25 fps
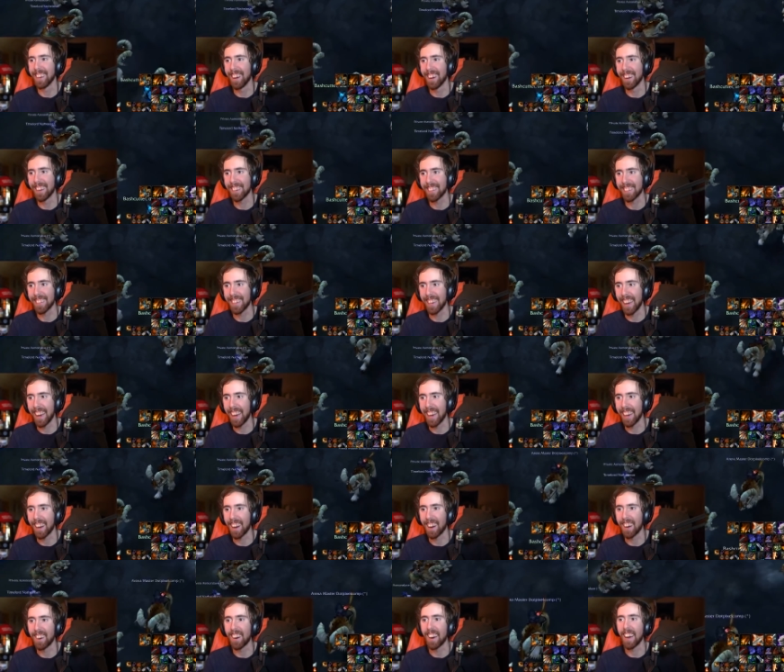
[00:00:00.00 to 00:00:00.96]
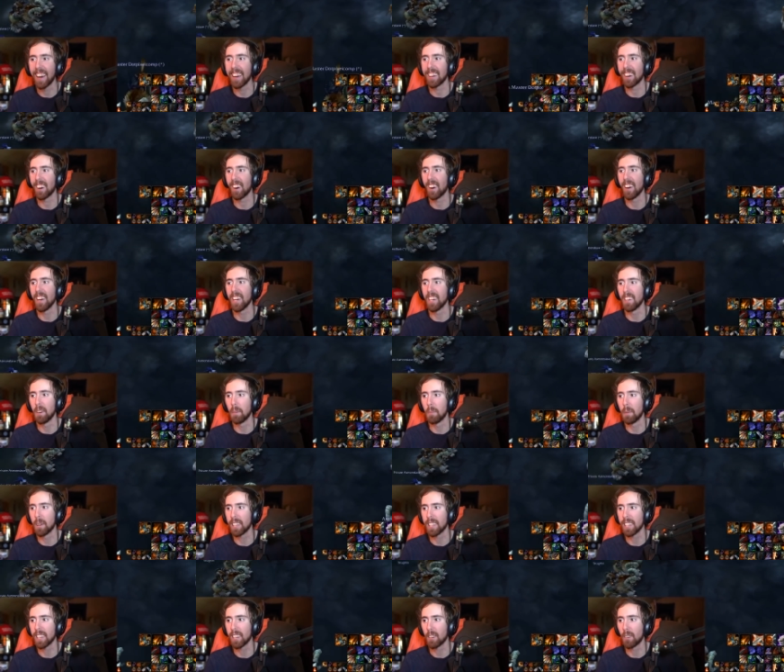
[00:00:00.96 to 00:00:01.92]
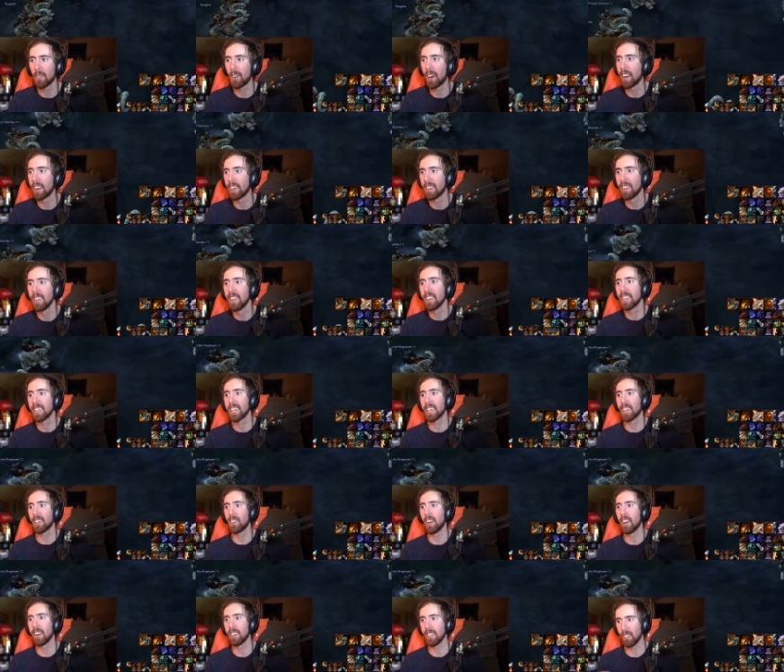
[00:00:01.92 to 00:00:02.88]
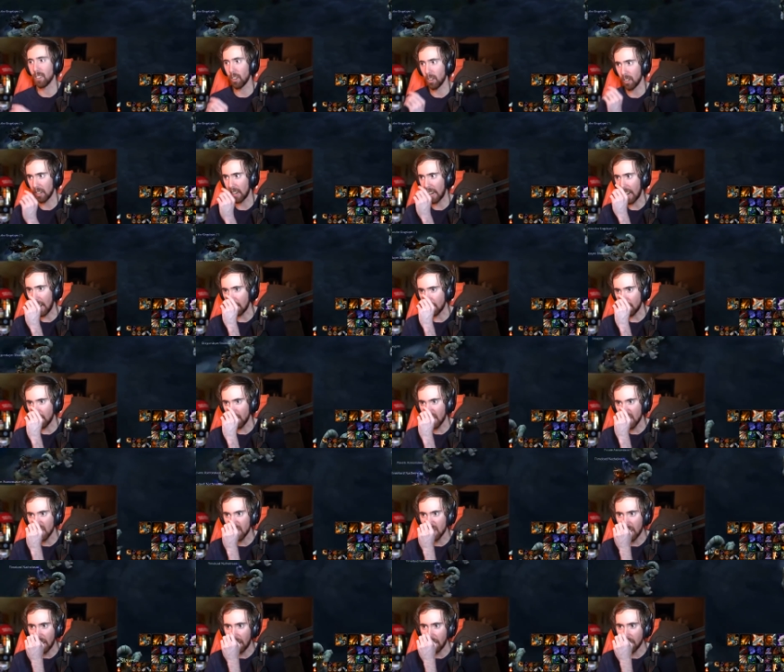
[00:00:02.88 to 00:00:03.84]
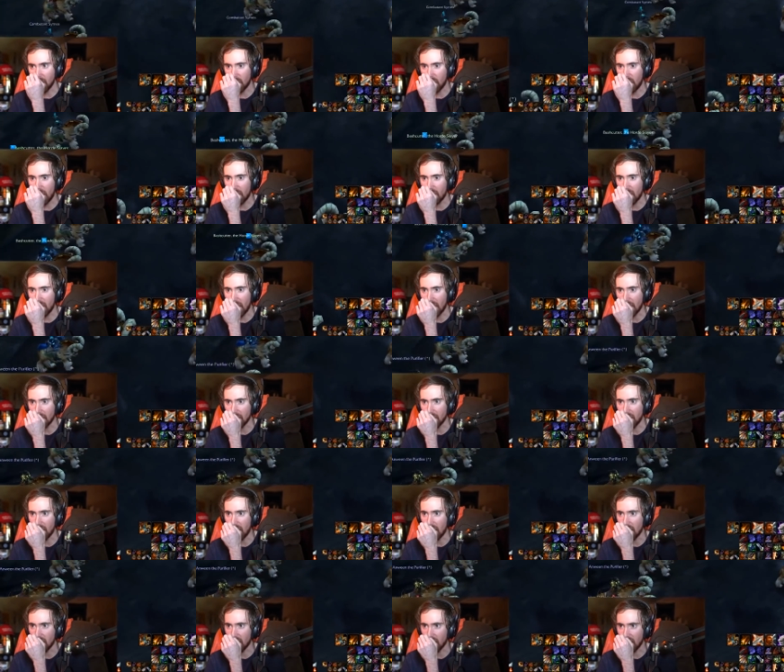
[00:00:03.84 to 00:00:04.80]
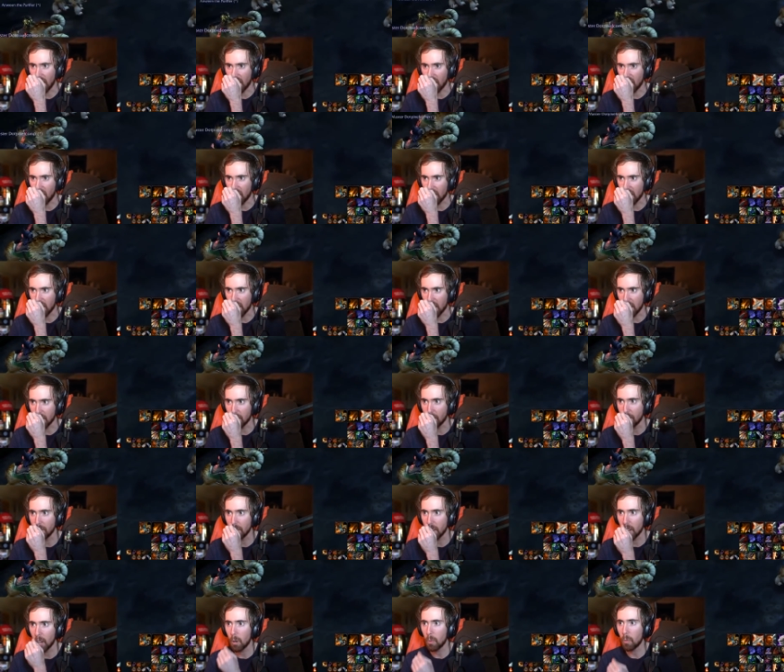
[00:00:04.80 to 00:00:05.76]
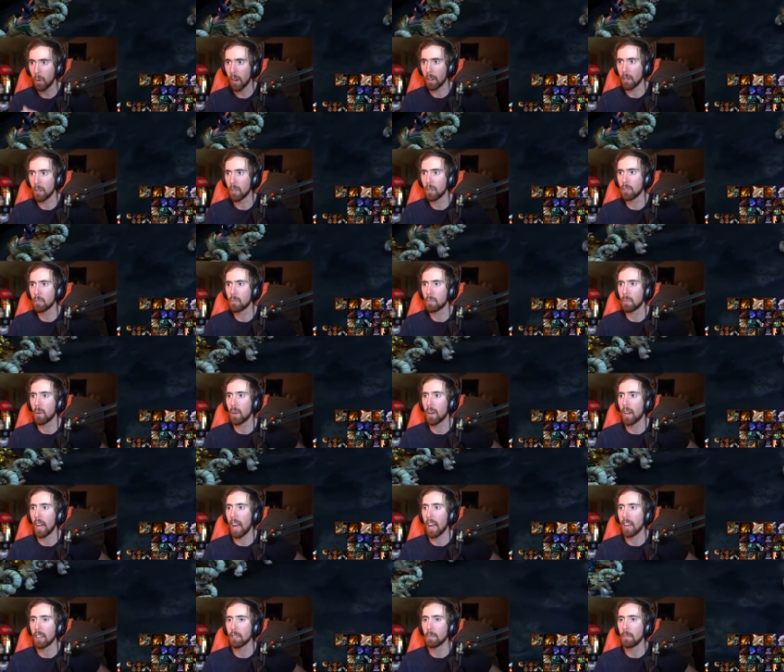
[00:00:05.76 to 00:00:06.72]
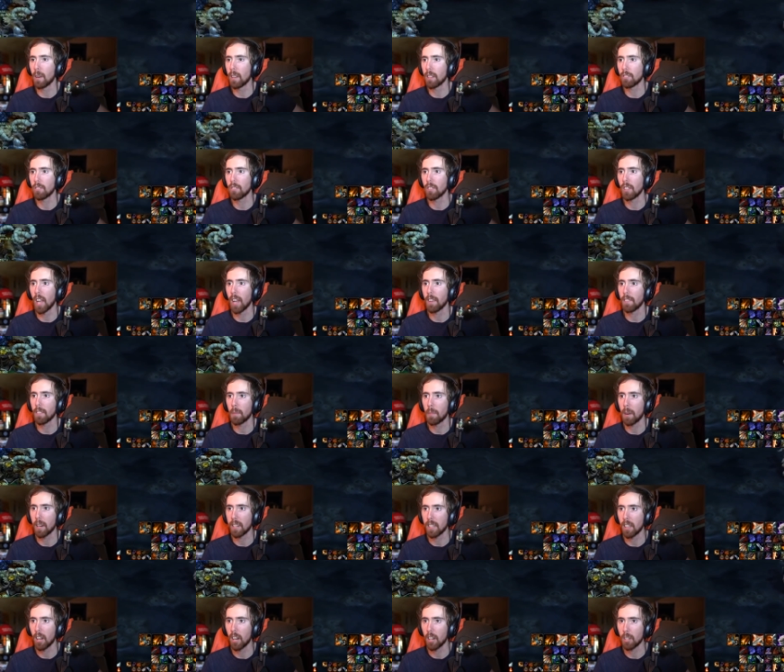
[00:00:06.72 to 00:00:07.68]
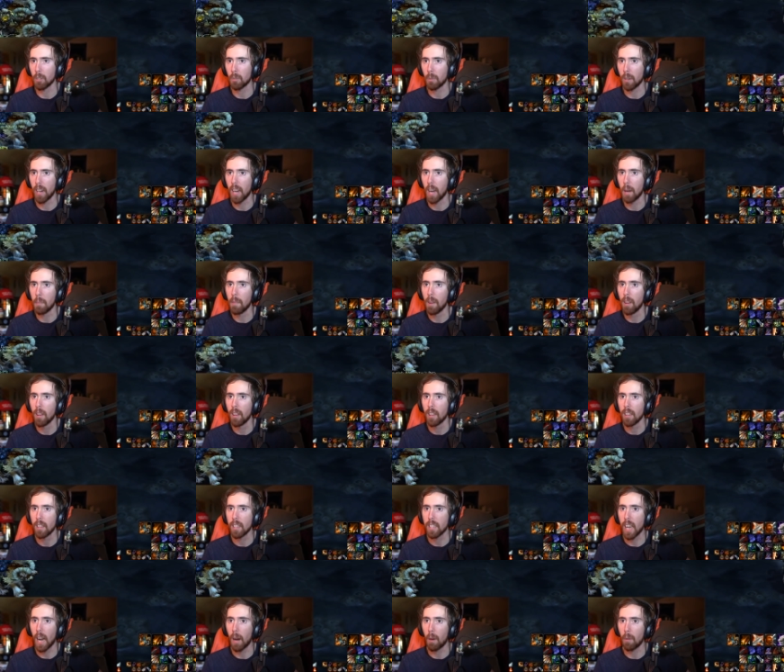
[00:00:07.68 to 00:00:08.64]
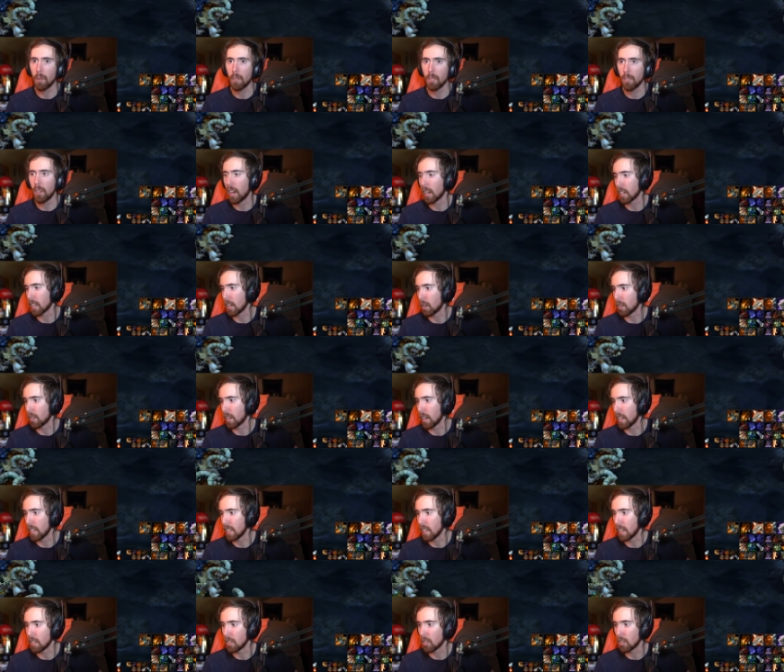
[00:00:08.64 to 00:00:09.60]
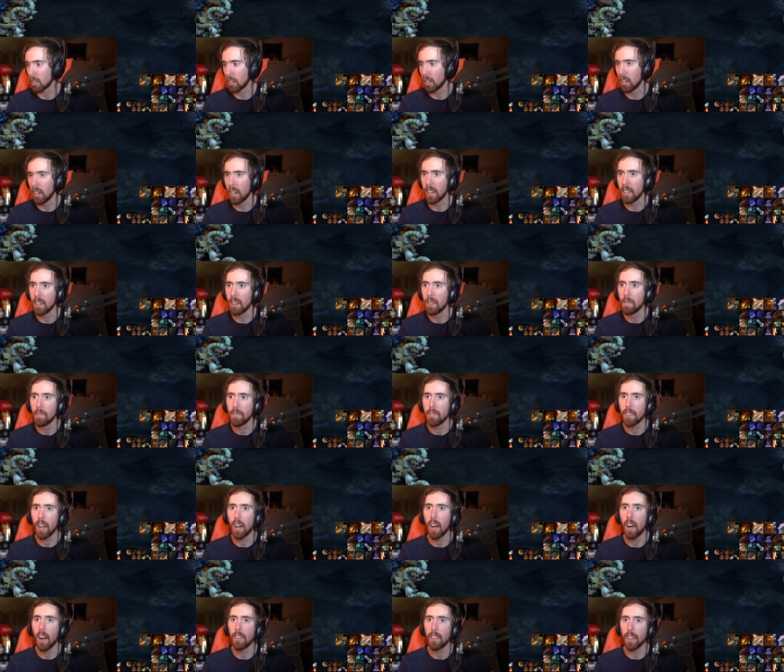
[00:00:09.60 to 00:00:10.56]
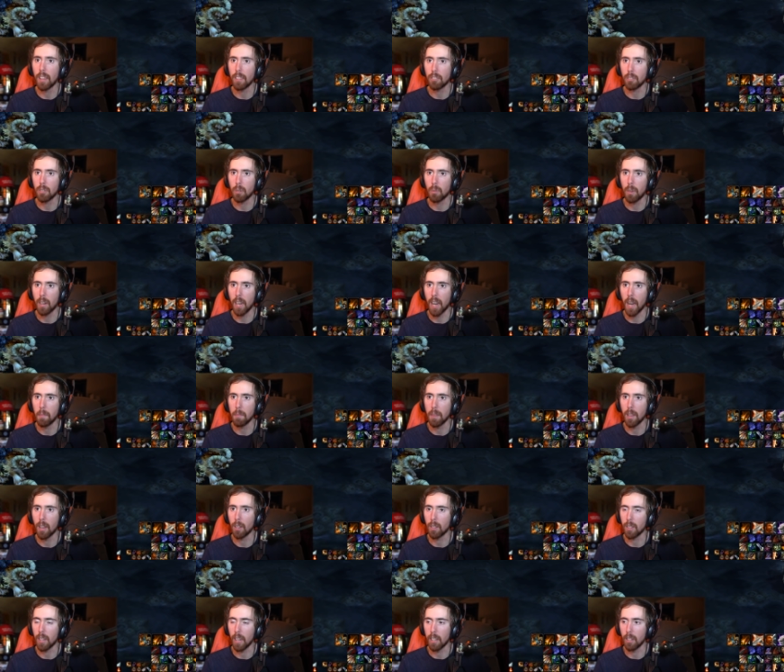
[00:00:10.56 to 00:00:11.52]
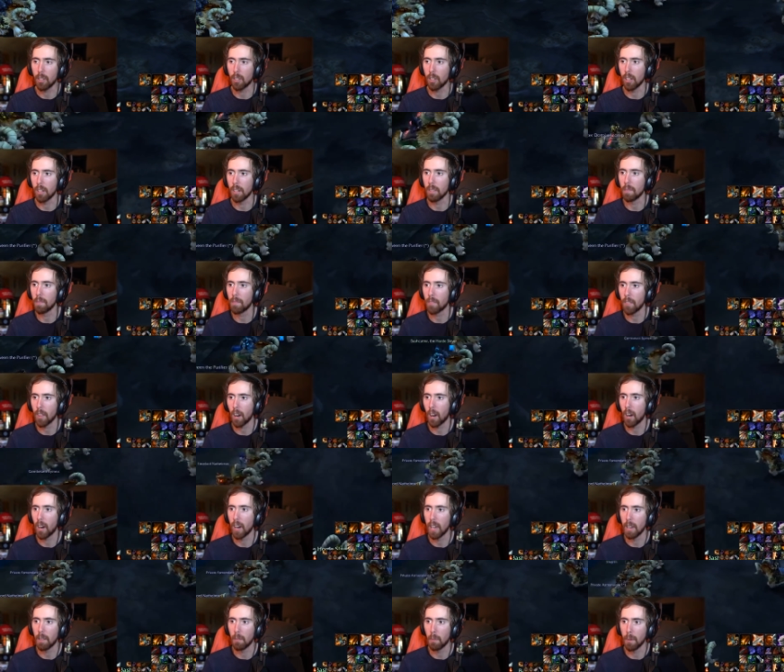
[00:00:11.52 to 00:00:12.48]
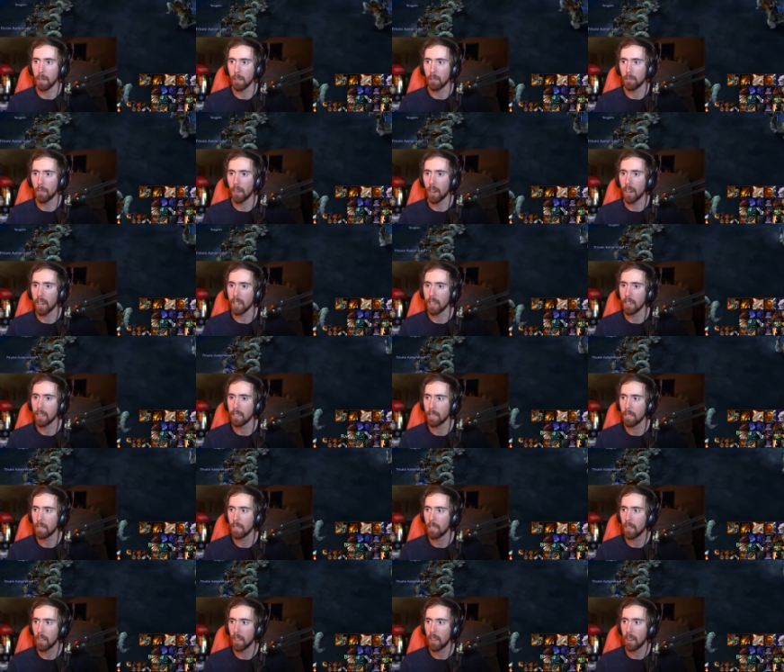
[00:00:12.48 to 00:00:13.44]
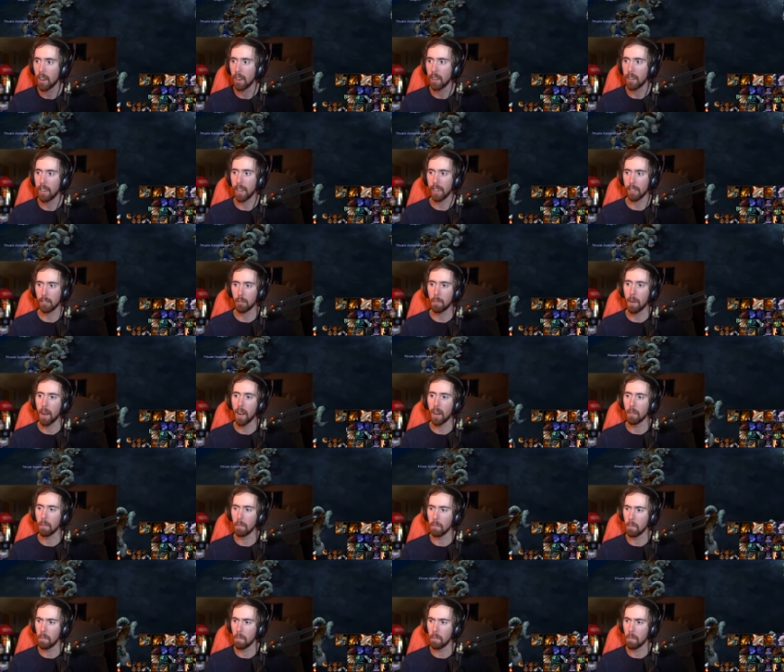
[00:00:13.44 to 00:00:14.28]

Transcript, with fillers: Okay. All right. All right. Everybody get around. Get around here. Okay. Everybody should have the right Rams now. Okay. We're good. Wait, who's Asmon Slave? Come on, get on your Ram. Coward Lock. Okay. Yeah, you're good. Uh, that's the Ram. Yeah. Okay. You're good. All right. Everybody's fine. Next mount.